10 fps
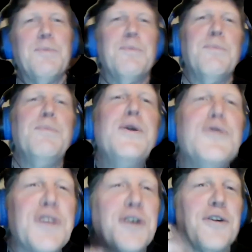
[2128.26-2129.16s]

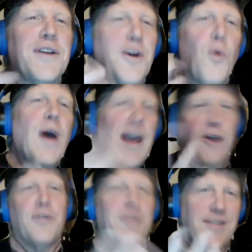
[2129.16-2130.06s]
musical in a way,
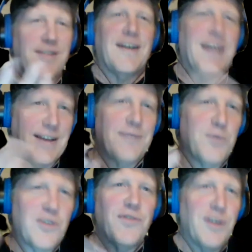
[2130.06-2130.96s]
although it's like
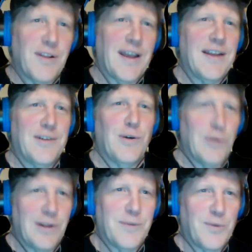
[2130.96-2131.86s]
severely
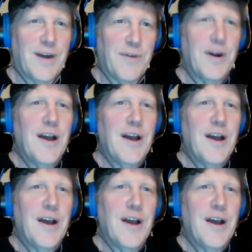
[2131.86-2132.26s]
atonal and whatever.